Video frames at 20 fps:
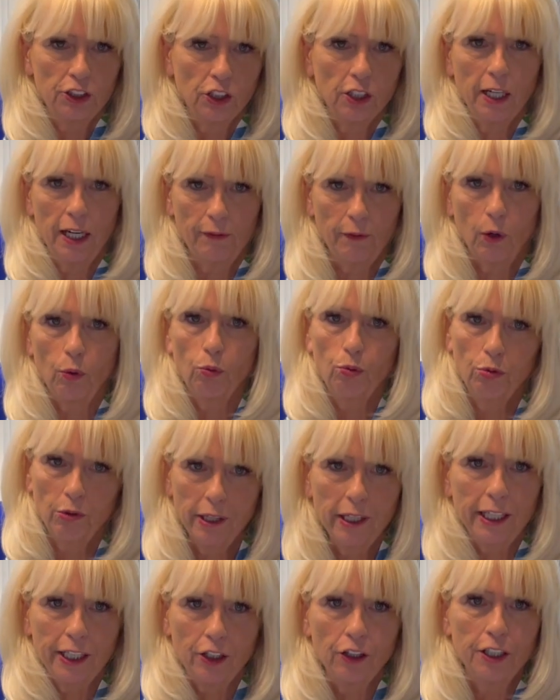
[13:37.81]
You're going to have a
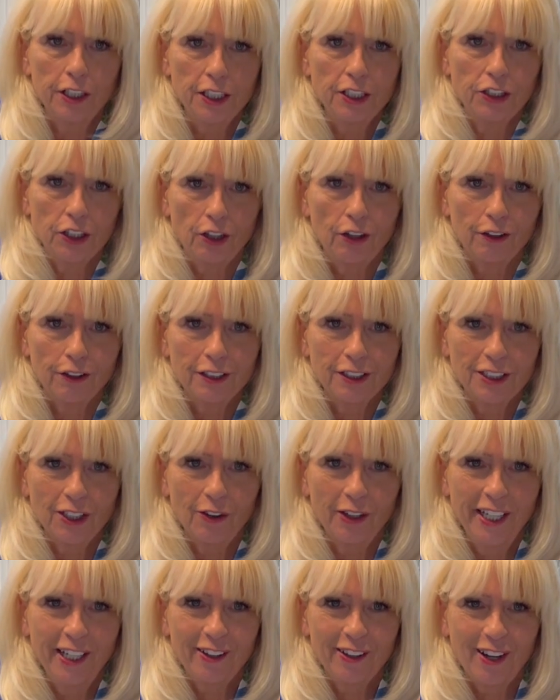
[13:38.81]
really good dessert. So
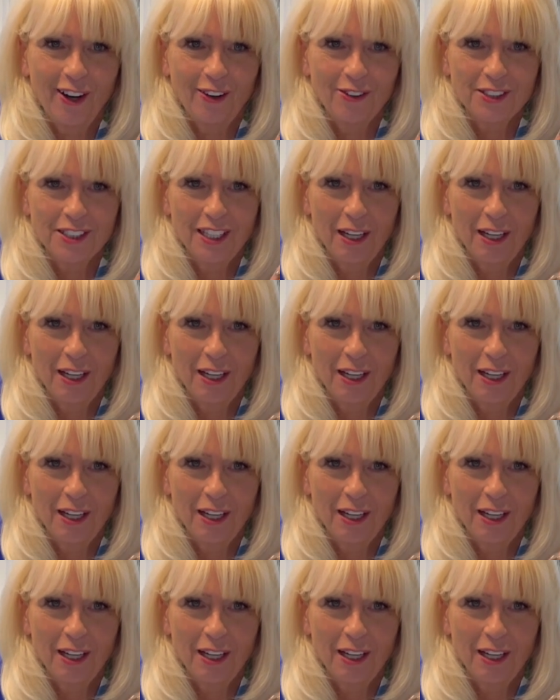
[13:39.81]
here goes.